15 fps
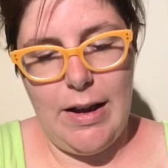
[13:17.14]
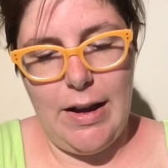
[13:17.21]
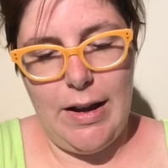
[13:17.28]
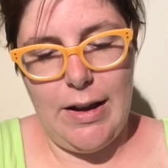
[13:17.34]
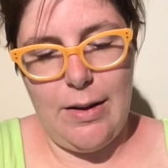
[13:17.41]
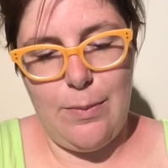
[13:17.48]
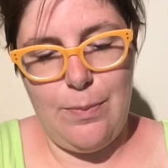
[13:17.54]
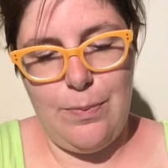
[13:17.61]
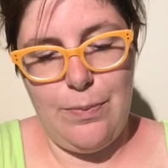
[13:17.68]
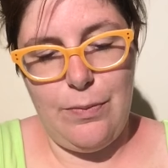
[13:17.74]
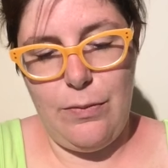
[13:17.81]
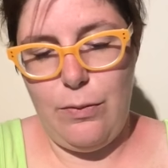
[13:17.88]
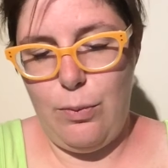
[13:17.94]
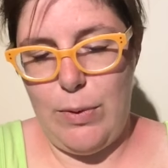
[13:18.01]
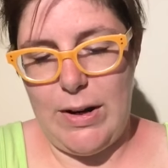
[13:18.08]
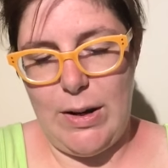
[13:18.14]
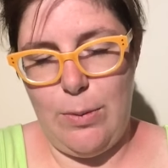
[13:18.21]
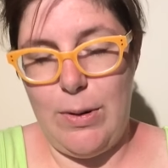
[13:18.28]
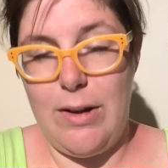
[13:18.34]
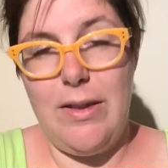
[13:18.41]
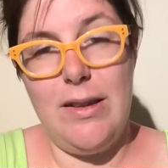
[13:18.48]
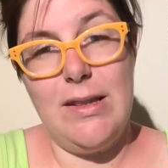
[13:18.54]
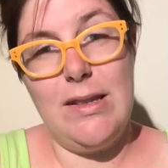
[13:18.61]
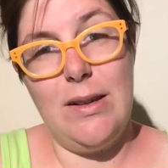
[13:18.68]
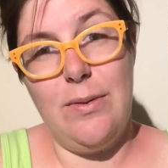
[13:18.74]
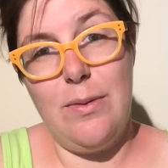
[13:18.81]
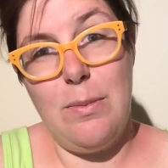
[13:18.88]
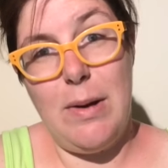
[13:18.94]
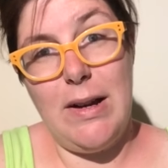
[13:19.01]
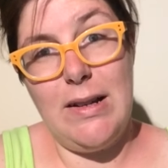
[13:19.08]
When I wear this,
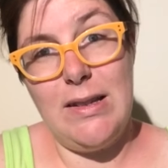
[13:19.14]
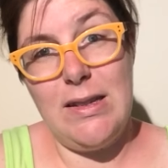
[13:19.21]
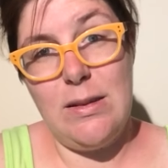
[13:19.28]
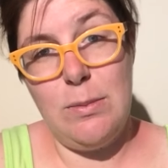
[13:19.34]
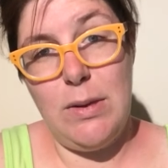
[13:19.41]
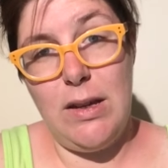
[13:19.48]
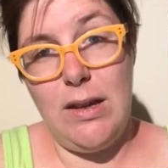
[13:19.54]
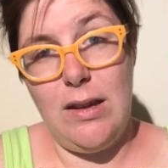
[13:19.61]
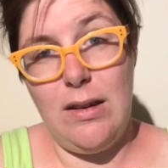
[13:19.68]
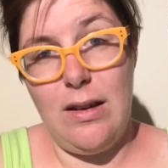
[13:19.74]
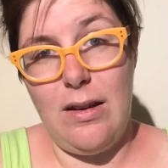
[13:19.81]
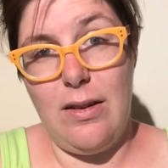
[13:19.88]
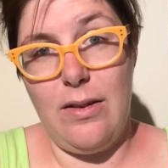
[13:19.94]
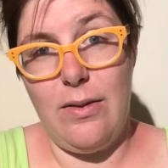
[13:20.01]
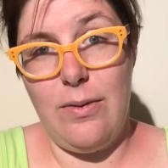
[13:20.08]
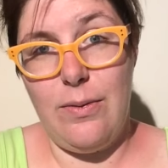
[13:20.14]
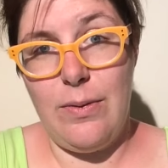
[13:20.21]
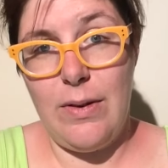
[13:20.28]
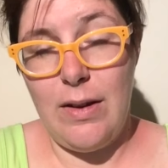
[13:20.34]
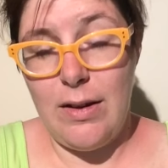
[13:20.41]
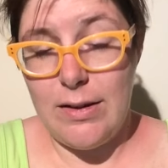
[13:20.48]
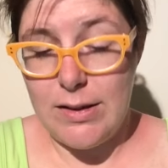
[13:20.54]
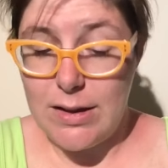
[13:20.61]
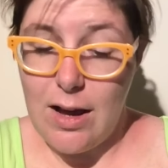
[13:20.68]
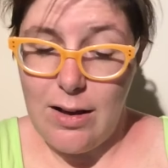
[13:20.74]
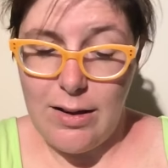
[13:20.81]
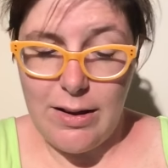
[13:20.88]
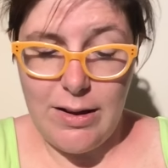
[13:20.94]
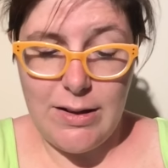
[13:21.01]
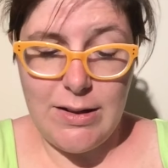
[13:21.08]
it reminds me of
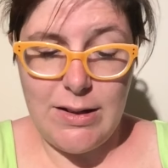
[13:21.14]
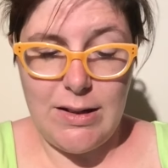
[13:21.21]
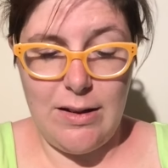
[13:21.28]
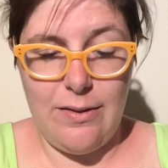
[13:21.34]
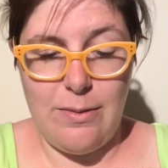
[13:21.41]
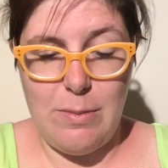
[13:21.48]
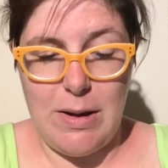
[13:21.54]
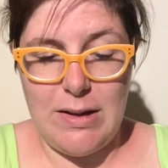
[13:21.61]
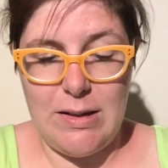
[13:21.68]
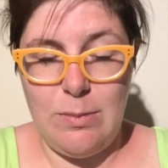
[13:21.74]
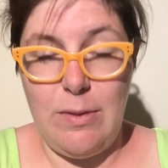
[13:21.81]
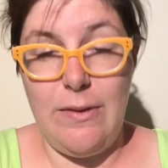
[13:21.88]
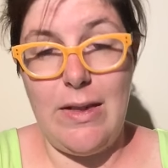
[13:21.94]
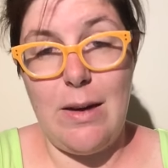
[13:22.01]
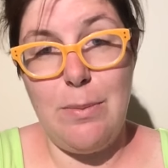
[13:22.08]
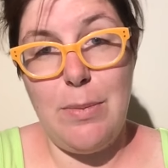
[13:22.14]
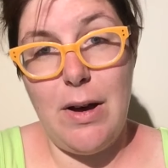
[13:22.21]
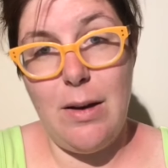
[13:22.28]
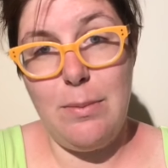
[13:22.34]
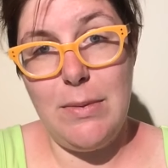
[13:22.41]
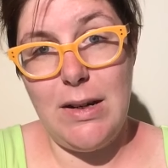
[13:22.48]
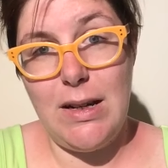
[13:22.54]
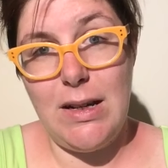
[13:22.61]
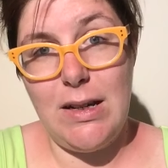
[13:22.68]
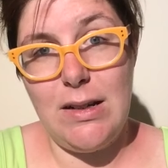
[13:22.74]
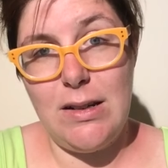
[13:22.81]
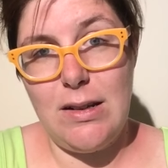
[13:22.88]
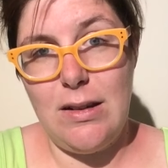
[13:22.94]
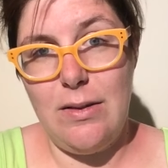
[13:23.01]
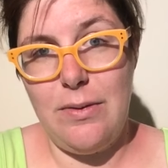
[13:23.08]
Scotland, it reminds me of that pub
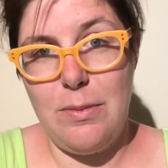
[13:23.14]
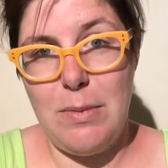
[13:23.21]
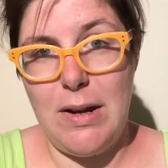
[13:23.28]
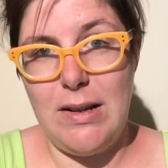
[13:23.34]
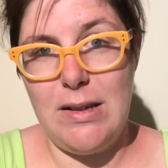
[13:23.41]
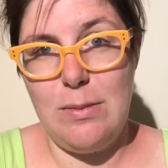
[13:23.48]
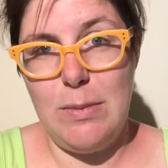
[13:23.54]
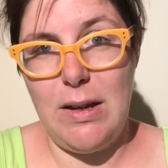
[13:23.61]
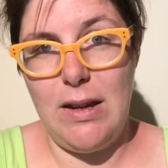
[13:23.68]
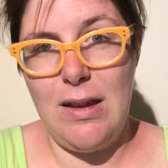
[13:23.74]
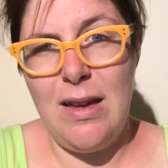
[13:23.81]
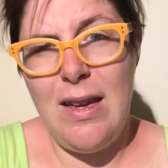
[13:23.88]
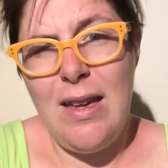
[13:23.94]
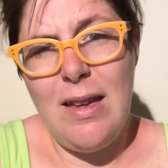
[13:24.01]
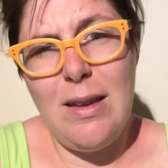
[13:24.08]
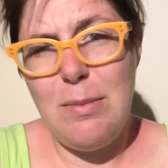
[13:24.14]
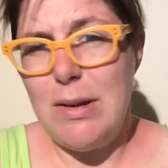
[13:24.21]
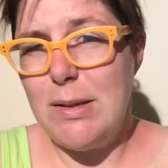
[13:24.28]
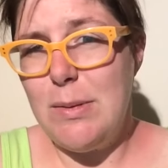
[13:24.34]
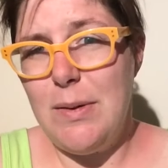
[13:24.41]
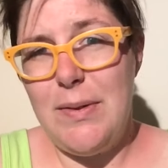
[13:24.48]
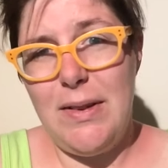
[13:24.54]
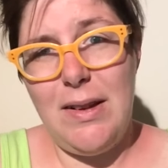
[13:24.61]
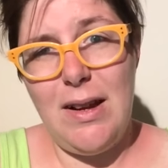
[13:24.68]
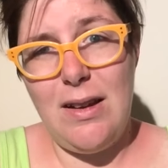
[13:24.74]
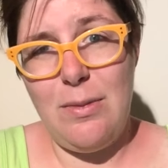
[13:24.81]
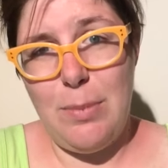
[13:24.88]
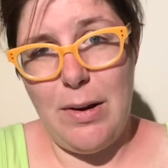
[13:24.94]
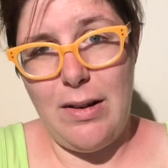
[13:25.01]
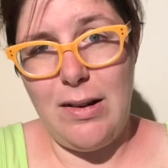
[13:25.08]
night, it makes me feel
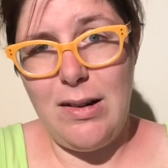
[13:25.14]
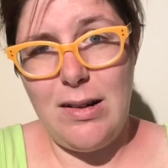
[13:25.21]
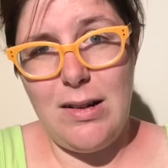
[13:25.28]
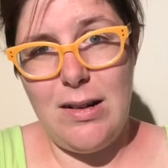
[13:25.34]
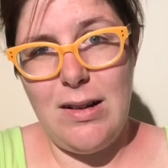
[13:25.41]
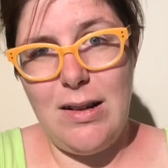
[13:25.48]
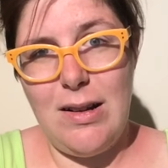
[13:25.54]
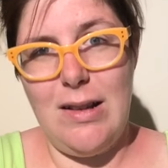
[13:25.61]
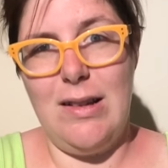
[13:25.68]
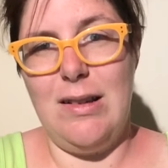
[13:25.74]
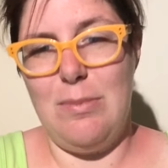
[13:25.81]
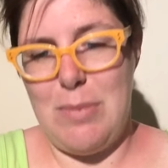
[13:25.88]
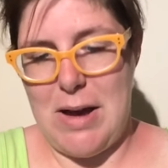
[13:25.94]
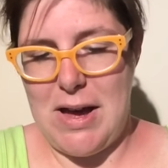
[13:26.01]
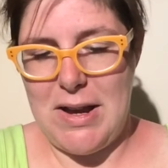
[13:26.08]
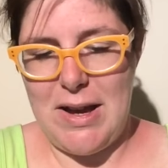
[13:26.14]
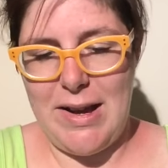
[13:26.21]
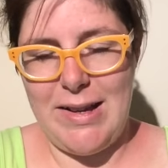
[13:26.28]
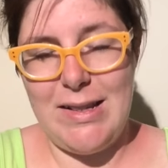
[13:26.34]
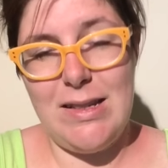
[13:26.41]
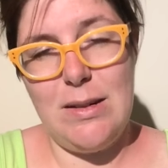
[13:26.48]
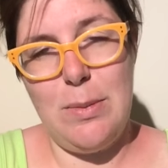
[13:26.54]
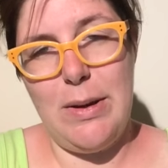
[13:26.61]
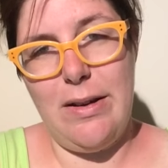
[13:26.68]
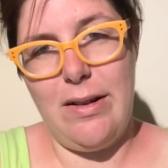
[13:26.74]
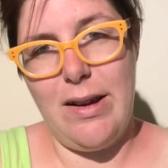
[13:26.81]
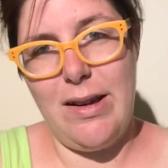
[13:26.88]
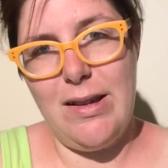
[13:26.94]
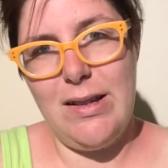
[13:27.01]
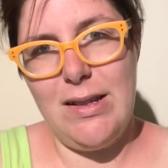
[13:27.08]
kind of punk and badass, to be
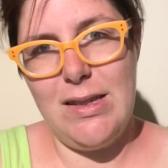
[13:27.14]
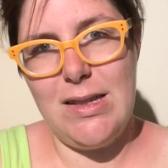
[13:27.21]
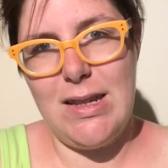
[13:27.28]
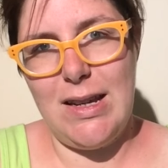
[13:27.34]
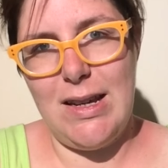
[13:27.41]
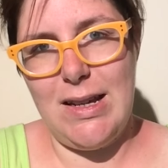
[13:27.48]
honest.